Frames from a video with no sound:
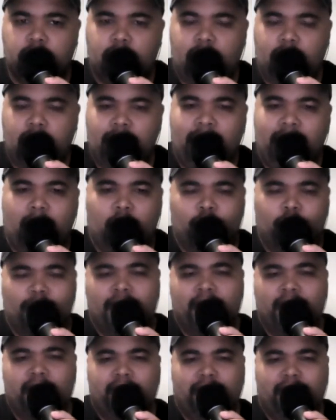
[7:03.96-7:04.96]
Now,
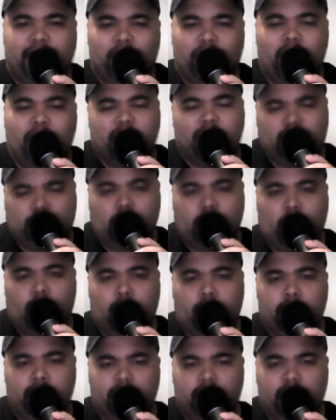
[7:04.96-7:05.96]
granted, they do have a
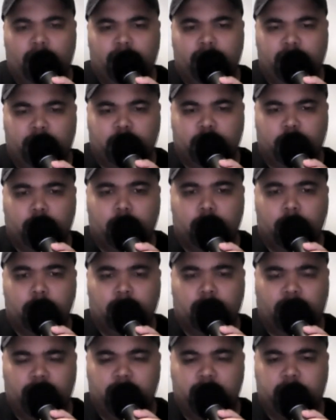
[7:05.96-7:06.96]
star in Mitchell,
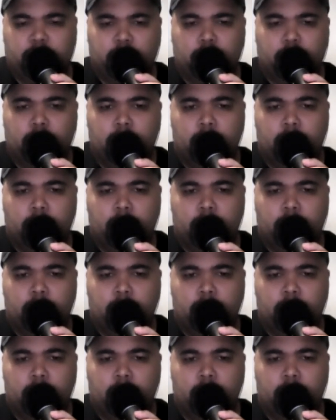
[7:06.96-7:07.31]
Donovan Mitchell.